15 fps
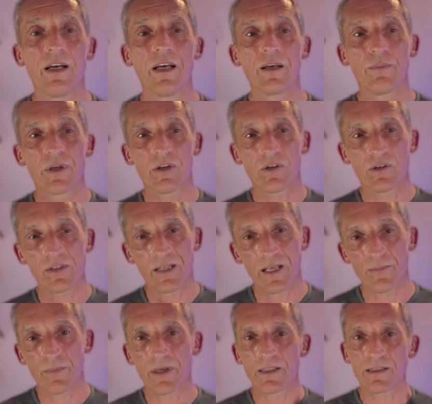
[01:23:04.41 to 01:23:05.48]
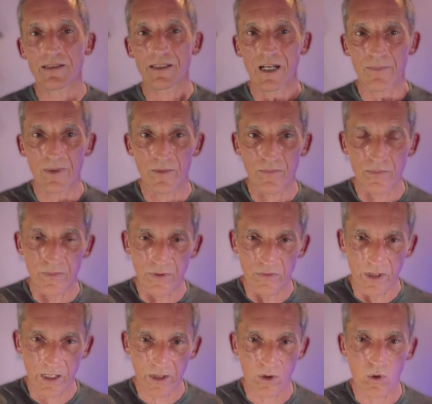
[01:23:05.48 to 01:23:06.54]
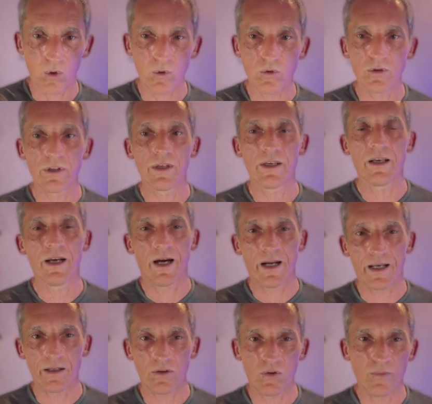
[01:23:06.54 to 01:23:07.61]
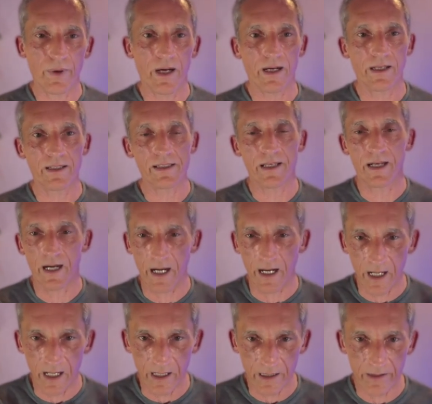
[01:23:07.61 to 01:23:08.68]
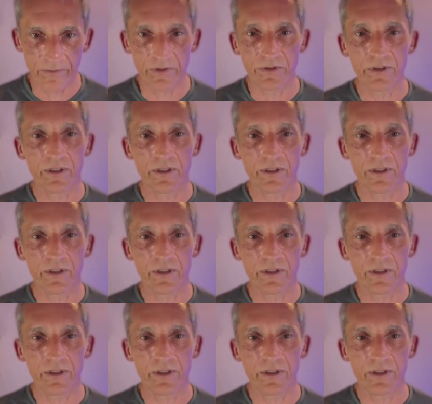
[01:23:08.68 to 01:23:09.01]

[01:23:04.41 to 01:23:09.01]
Because then by the time I'm really old, I can look back and say, I lived.